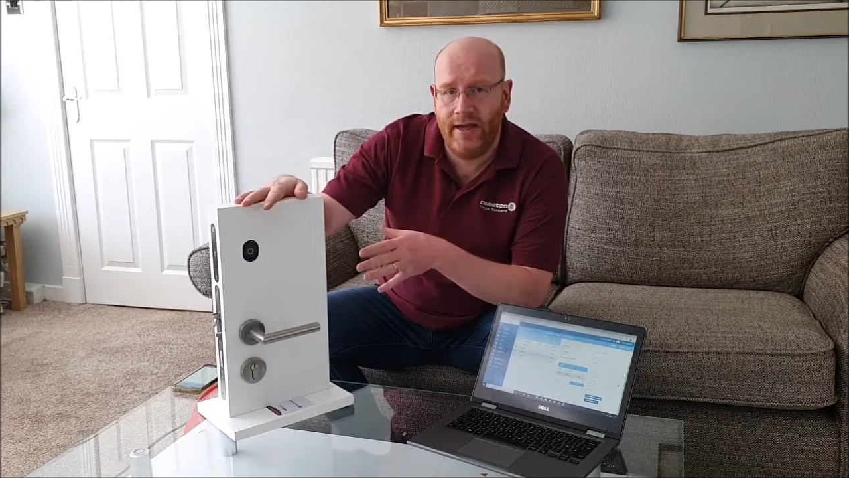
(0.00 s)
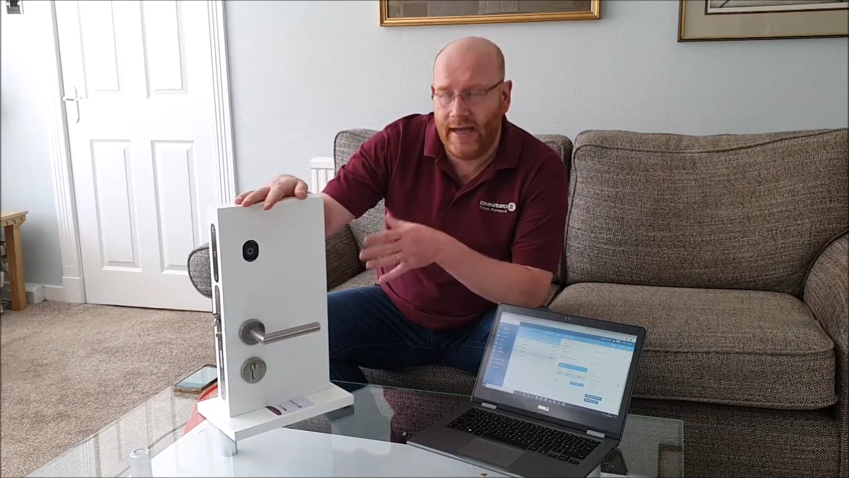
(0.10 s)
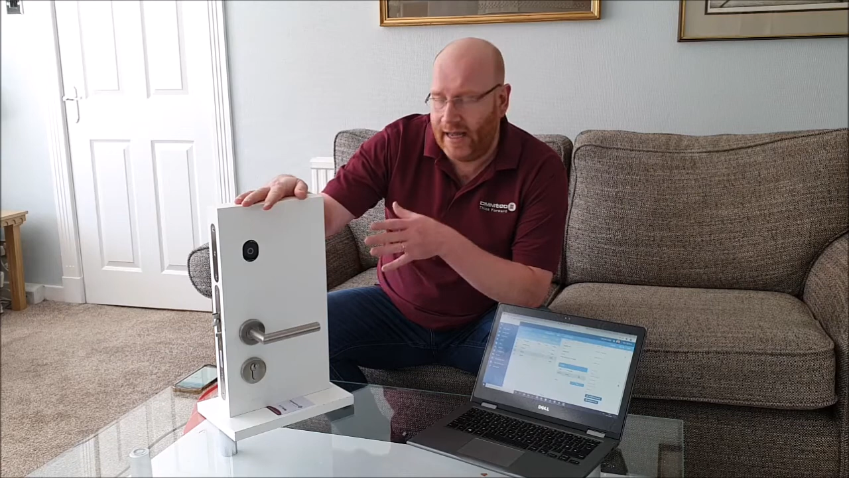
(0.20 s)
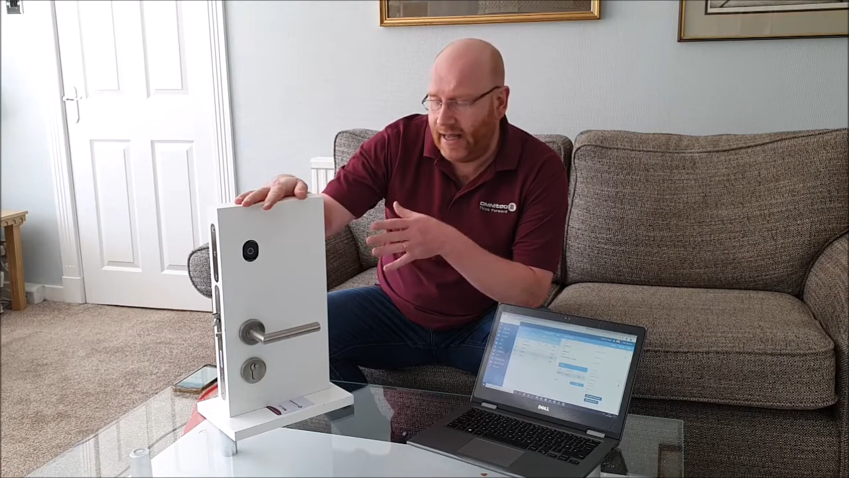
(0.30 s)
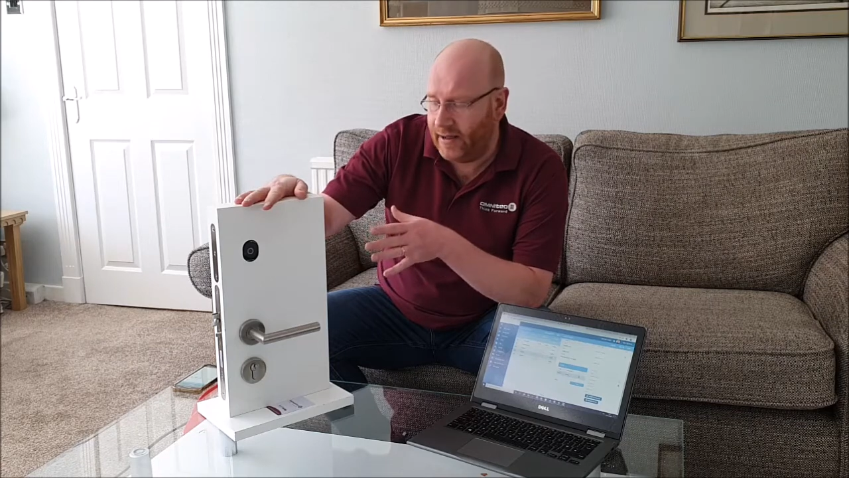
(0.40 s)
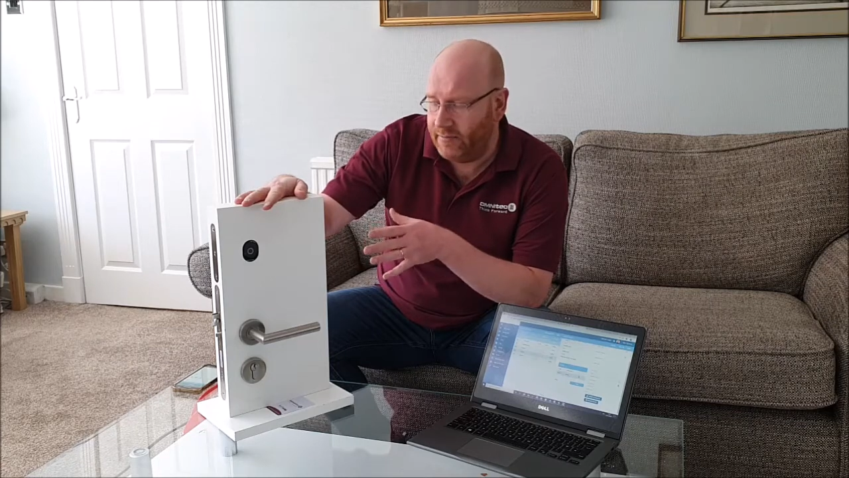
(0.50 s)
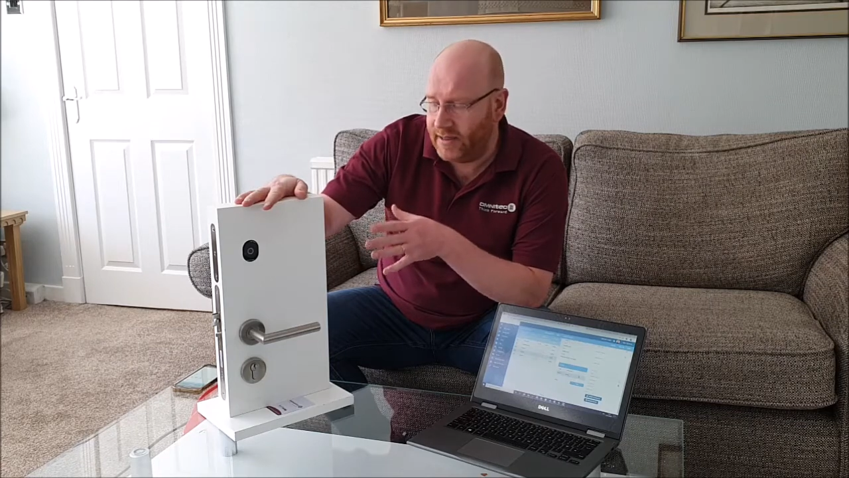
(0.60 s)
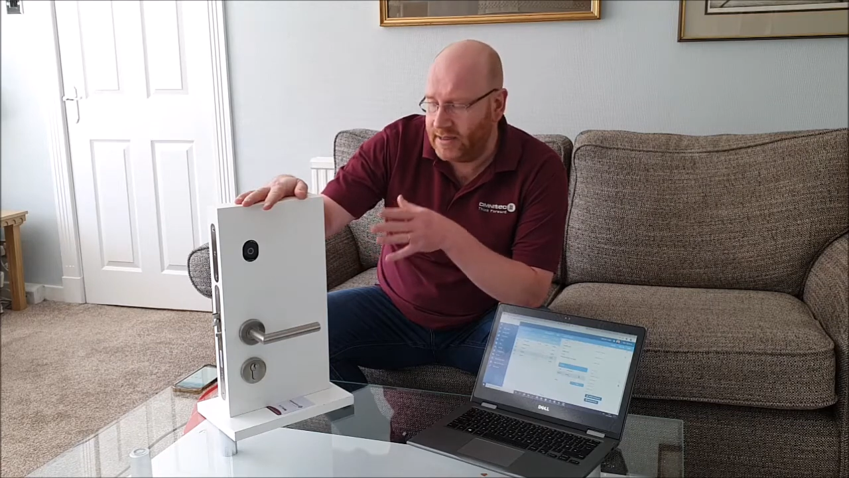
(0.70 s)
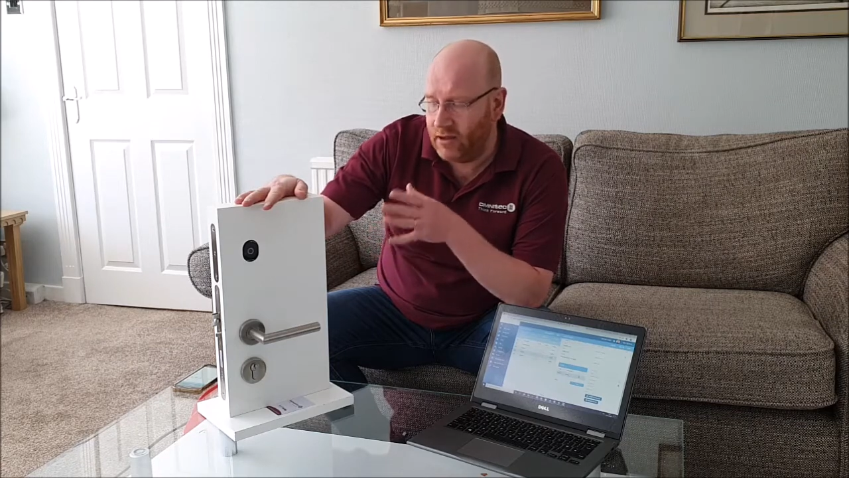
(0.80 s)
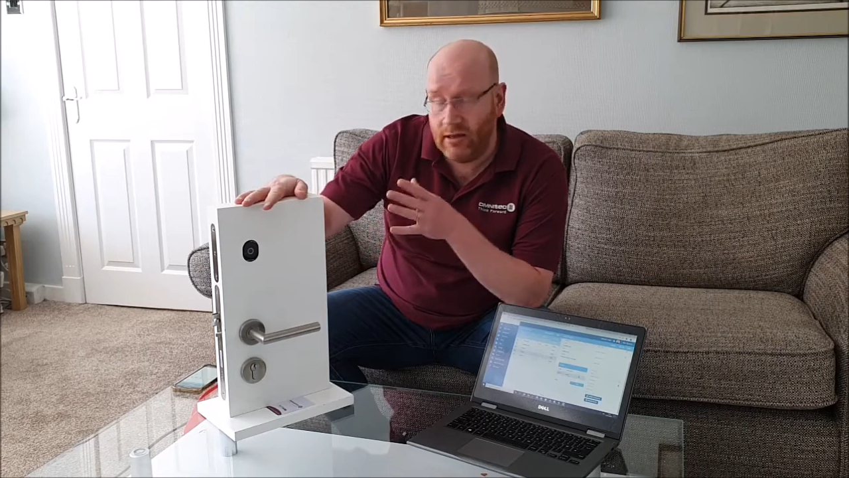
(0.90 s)

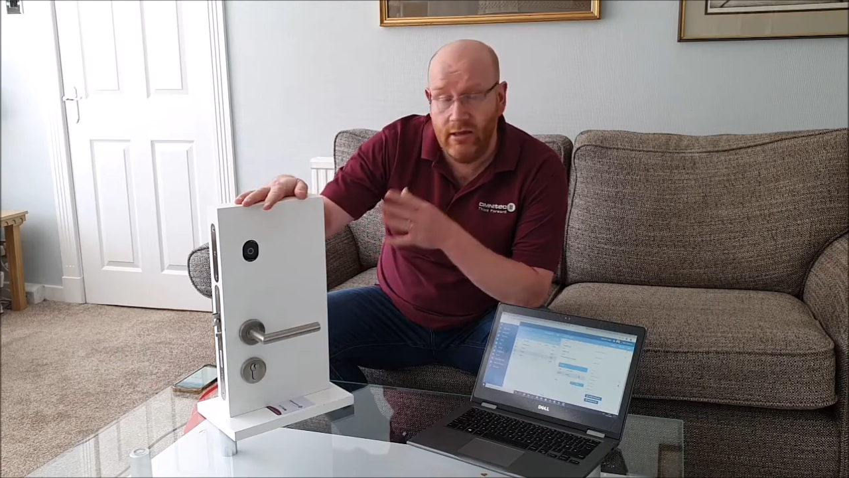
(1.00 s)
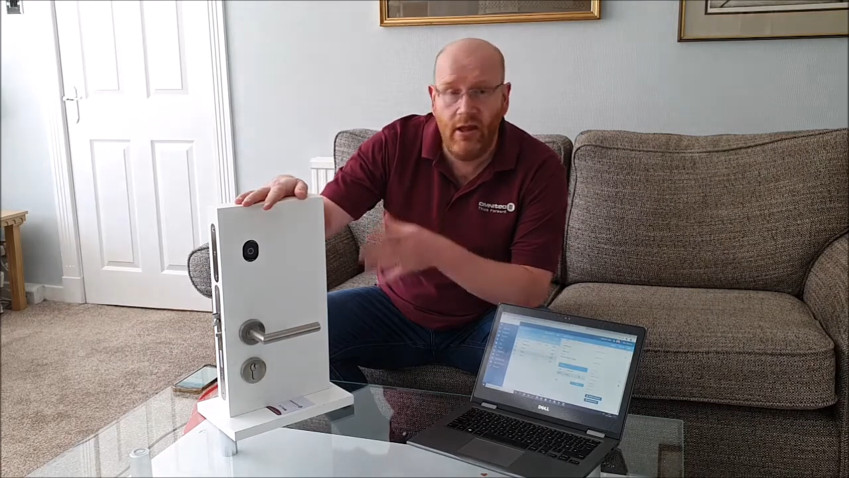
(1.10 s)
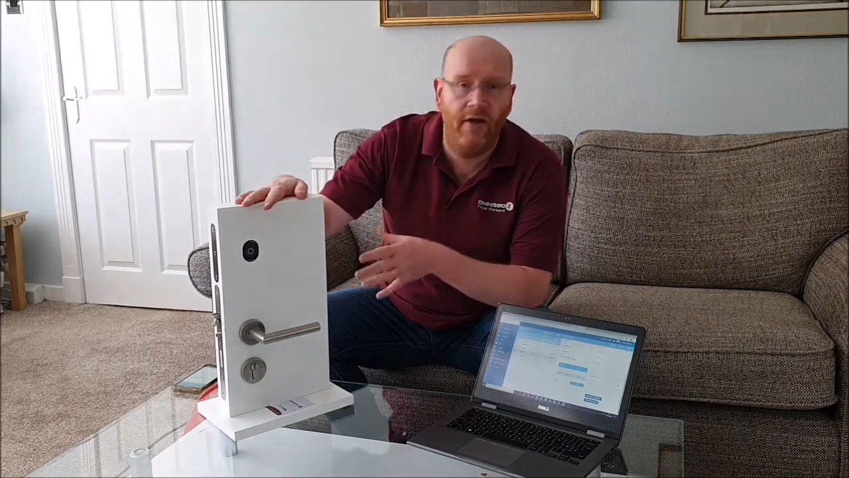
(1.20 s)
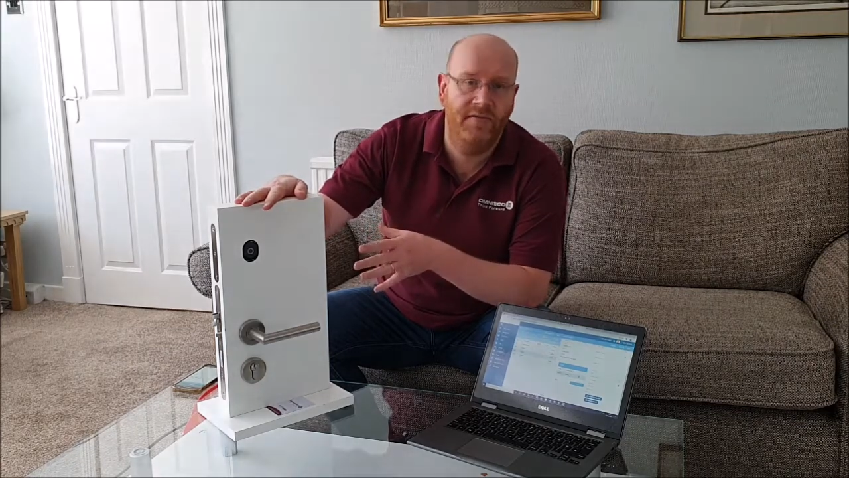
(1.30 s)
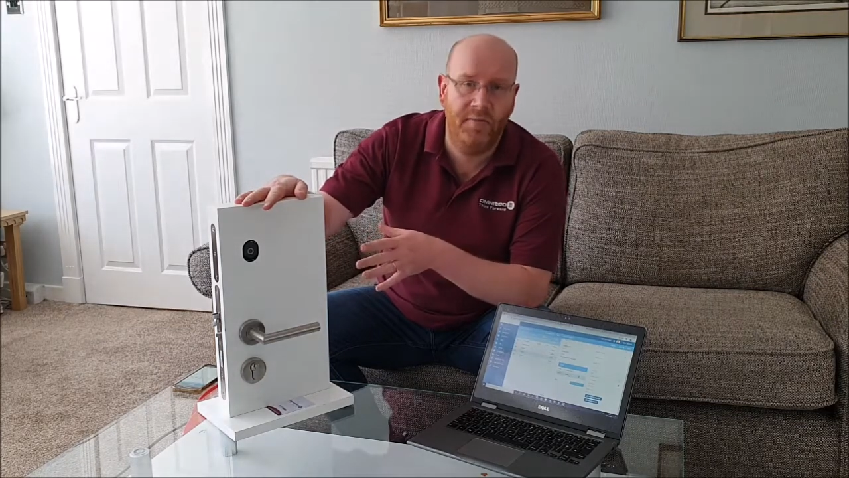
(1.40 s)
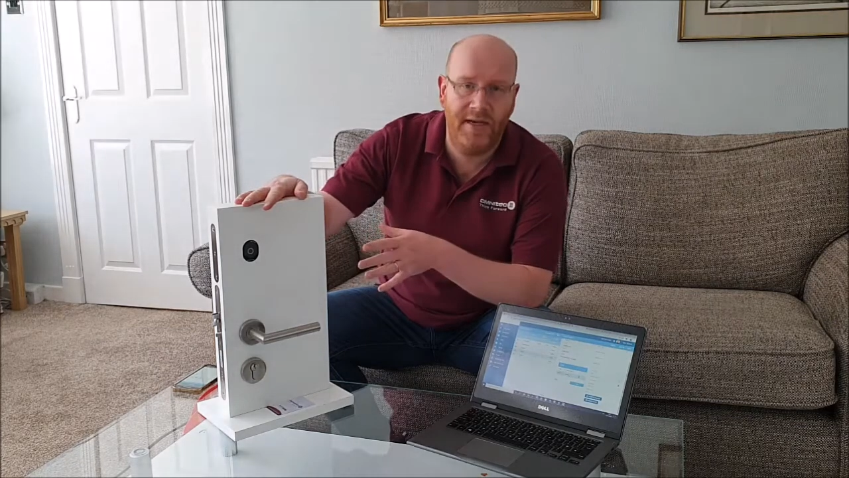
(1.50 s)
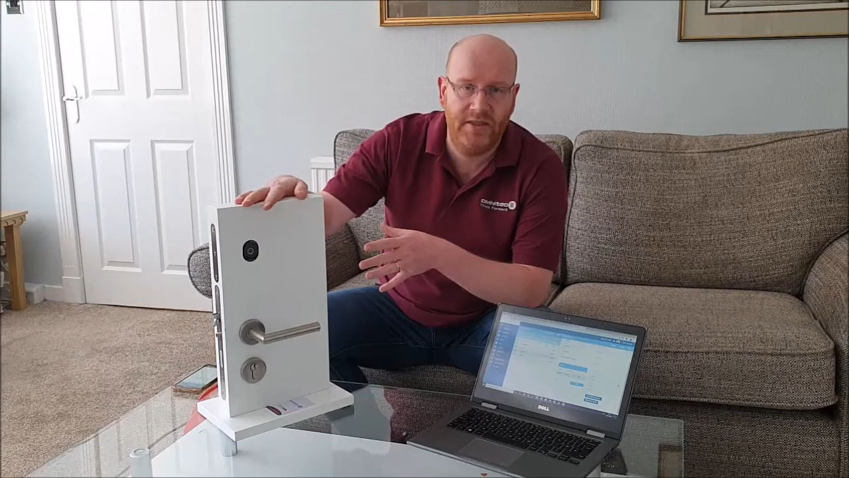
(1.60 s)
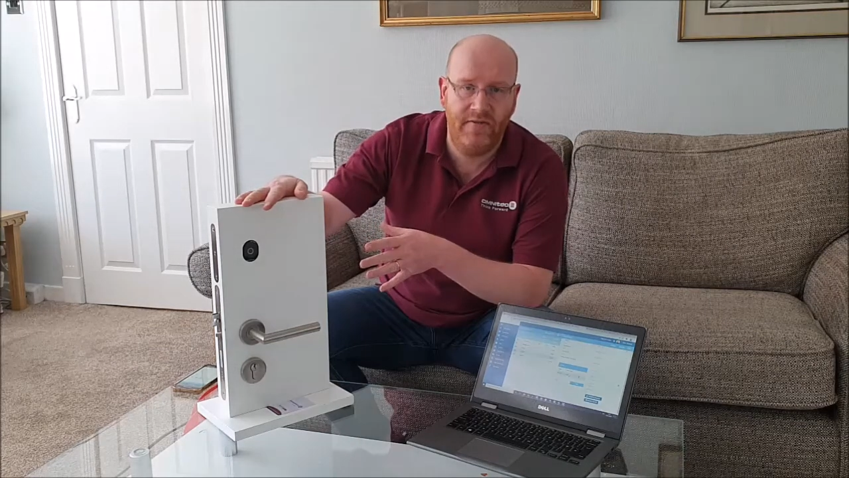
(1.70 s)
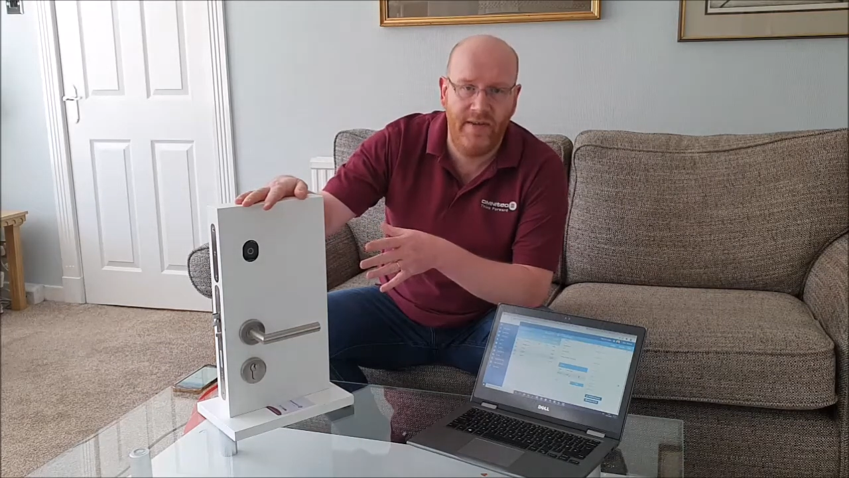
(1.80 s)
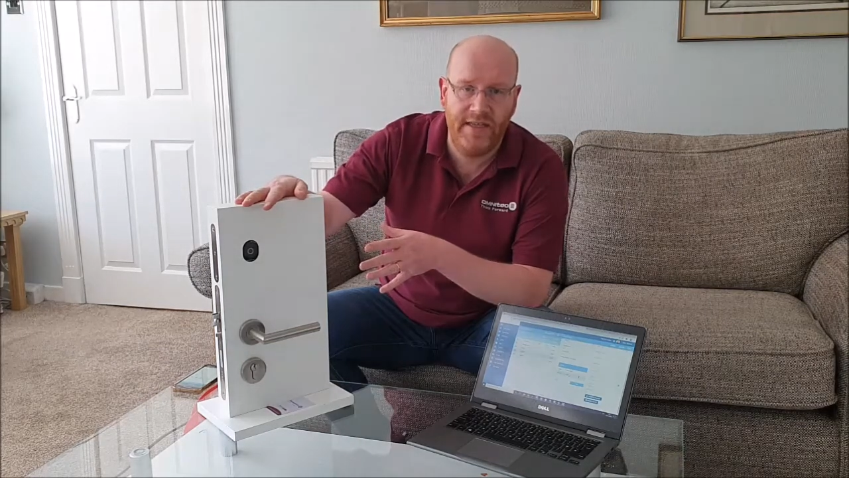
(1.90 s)
It's got a lot of special
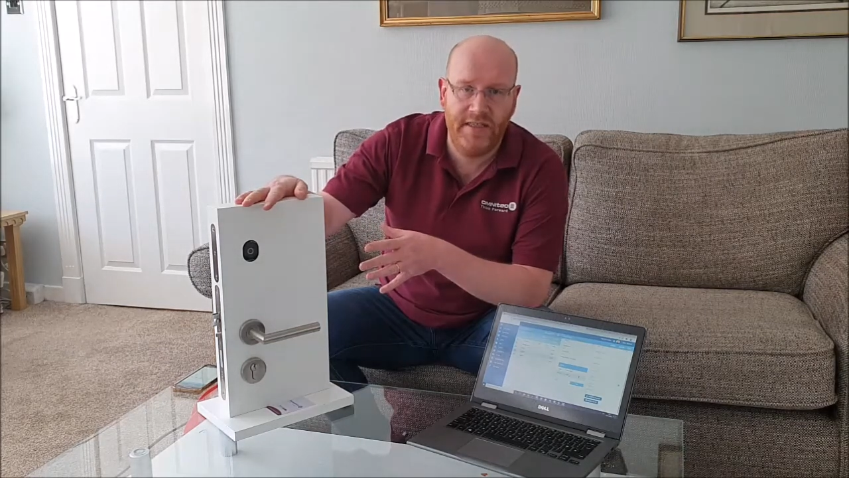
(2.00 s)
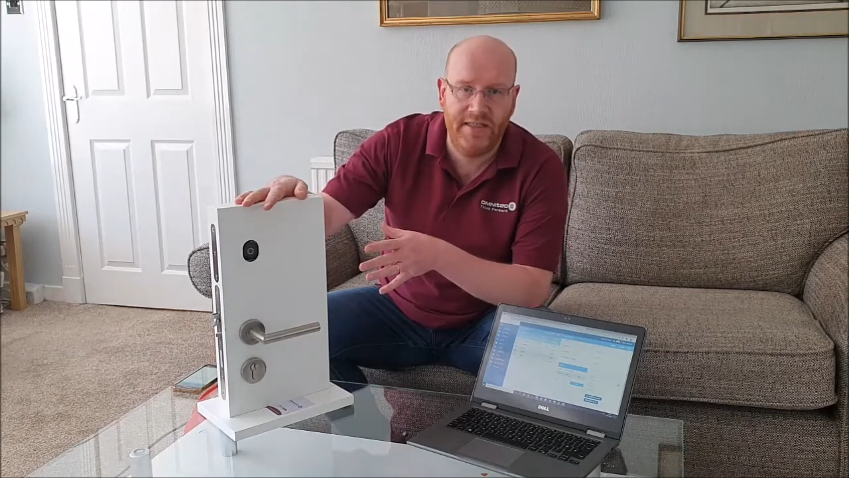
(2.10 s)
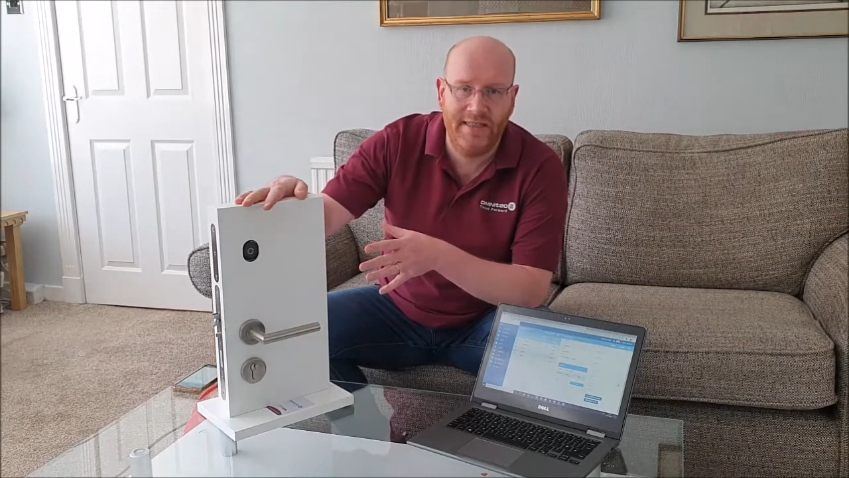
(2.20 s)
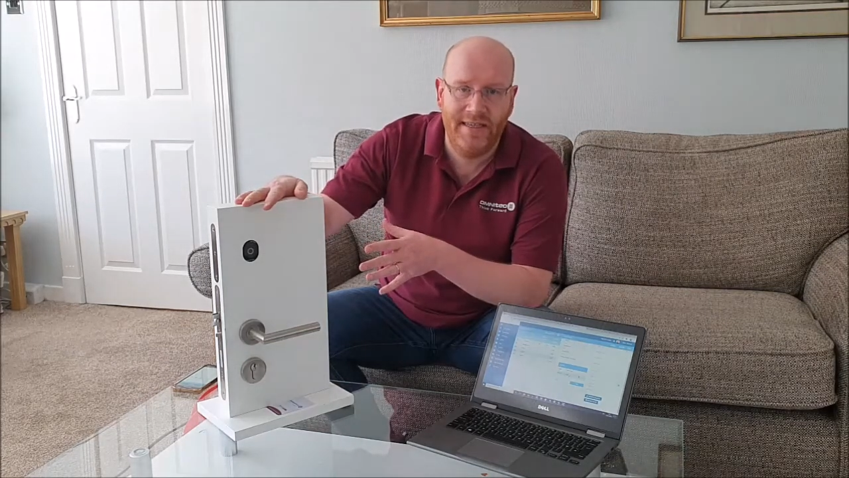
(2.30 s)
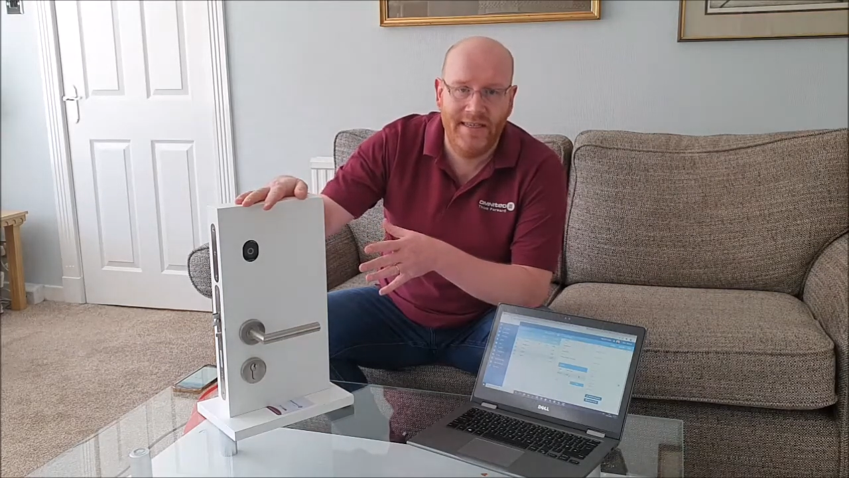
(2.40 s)
features,